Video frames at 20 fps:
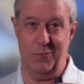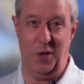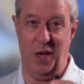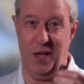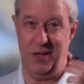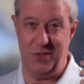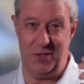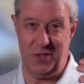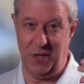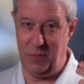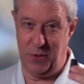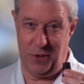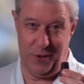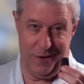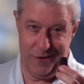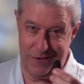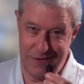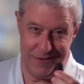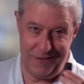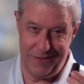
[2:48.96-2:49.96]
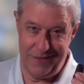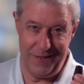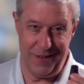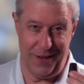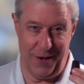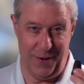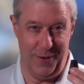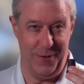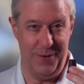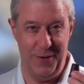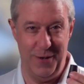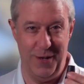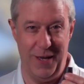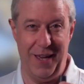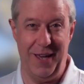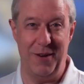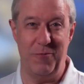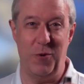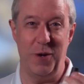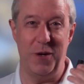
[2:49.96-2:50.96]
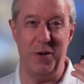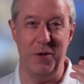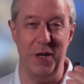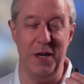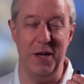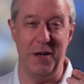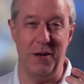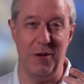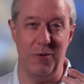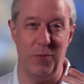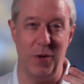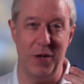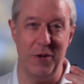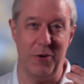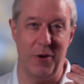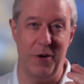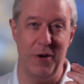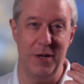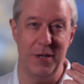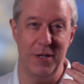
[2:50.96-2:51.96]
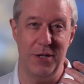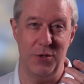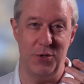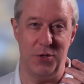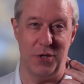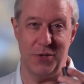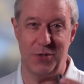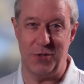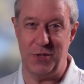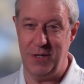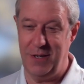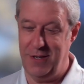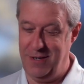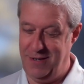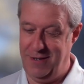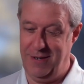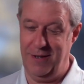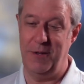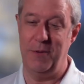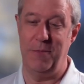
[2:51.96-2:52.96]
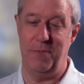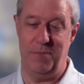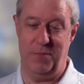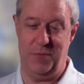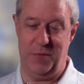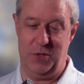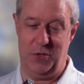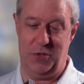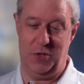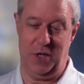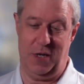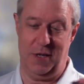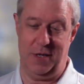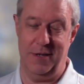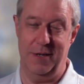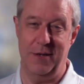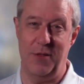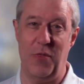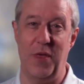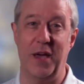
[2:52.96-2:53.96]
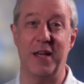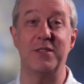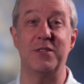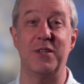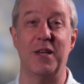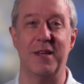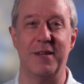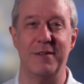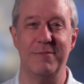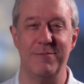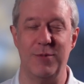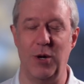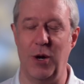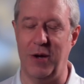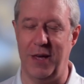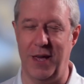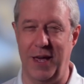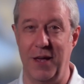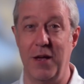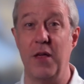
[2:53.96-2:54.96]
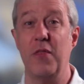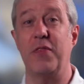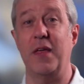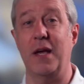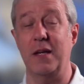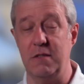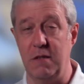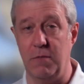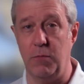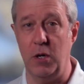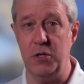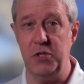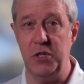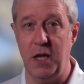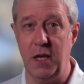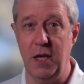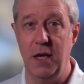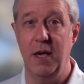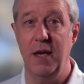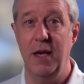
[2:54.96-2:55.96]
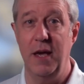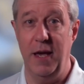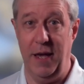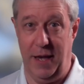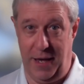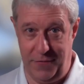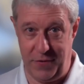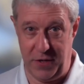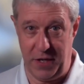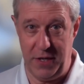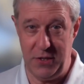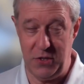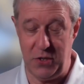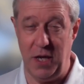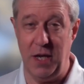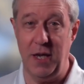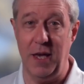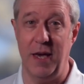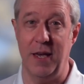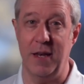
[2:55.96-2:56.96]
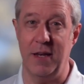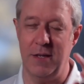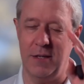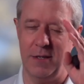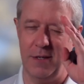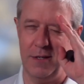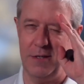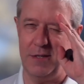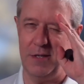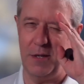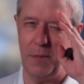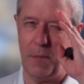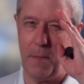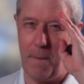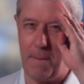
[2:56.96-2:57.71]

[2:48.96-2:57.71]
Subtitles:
in summer, you know, and when you need it in winter, just chuck. That's it. Okay. Thanks for watching. Have a nice day and